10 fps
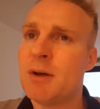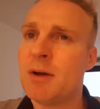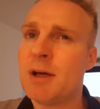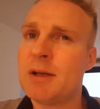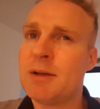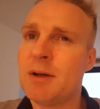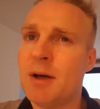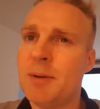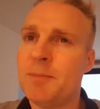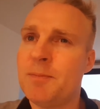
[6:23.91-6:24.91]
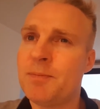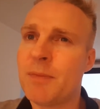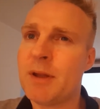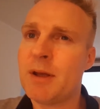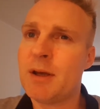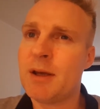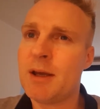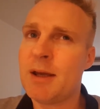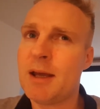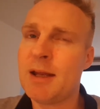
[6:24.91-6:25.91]
And, um,
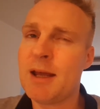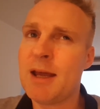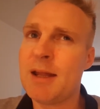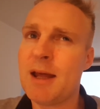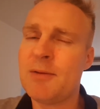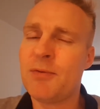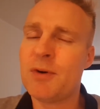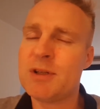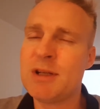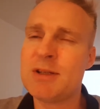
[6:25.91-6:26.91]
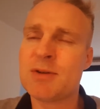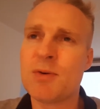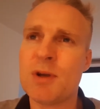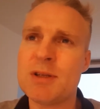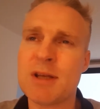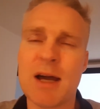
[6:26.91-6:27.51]
and, and for these coins,